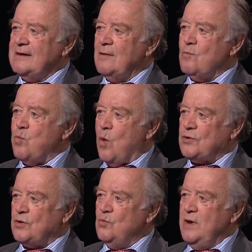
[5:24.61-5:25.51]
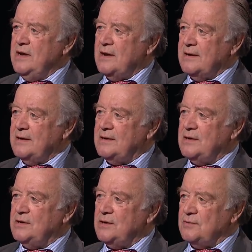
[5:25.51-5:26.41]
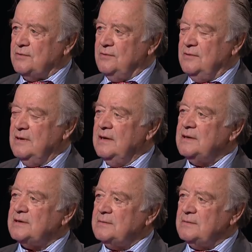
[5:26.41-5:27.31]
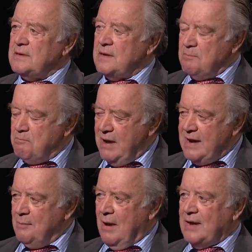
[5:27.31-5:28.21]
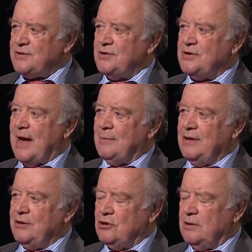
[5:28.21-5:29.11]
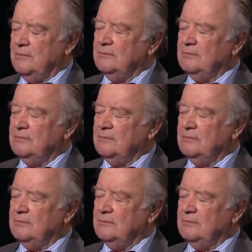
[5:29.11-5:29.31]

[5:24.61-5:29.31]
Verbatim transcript: on what are we going to do to minimize the damage.